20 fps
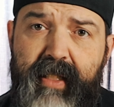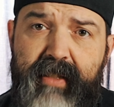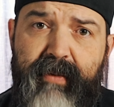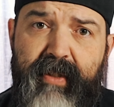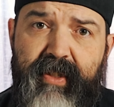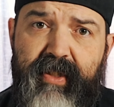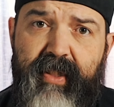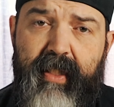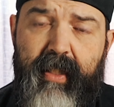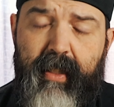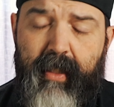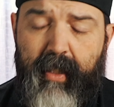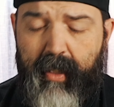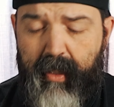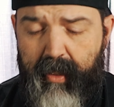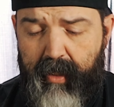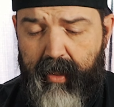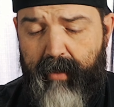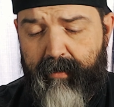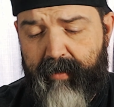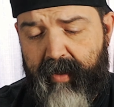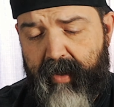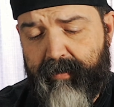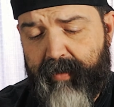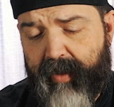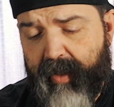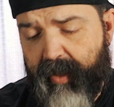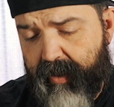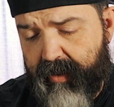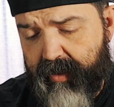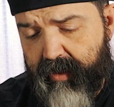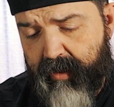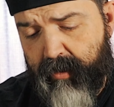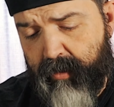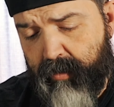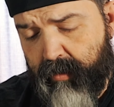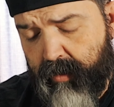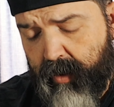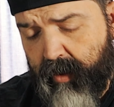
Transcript: especially coming up, I like to